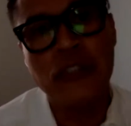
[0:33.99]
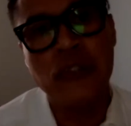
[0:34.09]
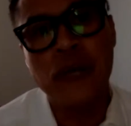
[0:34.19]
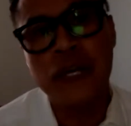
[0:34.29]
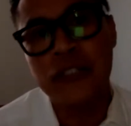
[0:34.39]

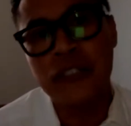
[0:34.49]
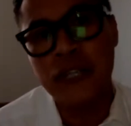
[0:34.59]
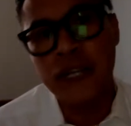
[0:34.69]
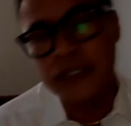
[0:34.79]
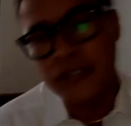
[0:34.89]
through
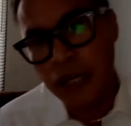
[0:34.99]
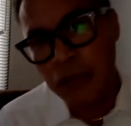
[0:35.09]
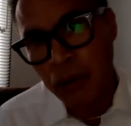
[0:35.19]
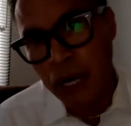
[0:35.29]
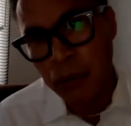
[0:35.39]
exercise
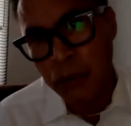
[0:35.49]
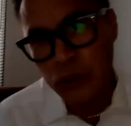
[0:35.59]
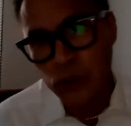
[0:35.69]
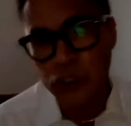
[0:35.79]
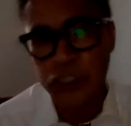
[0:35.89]
and proper
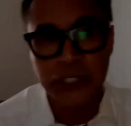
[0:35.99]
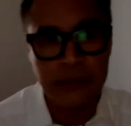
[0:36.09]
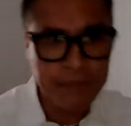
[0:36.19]
nutrition.